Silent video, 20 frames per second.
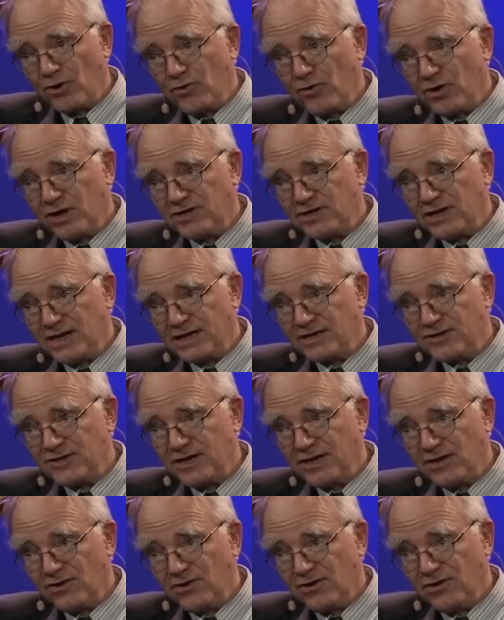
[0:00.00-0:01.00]
cortex
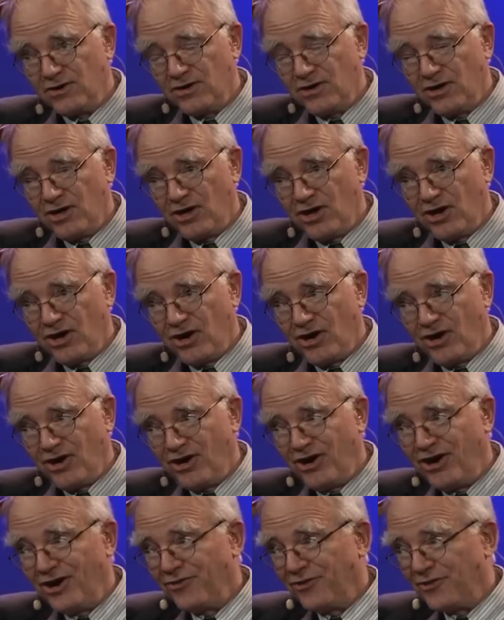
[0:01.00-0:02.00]
here
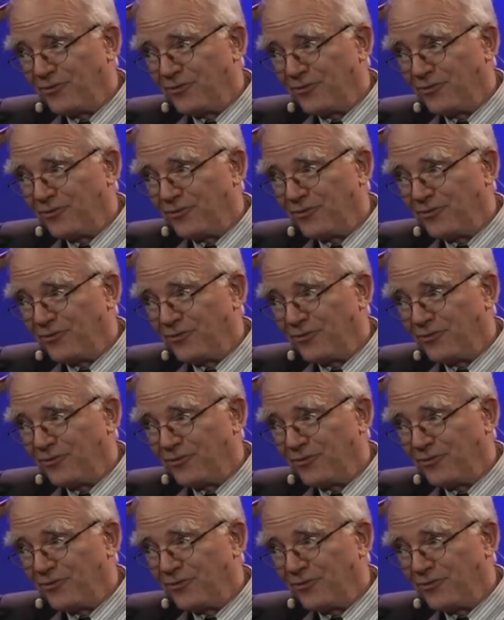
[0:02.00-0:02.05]
on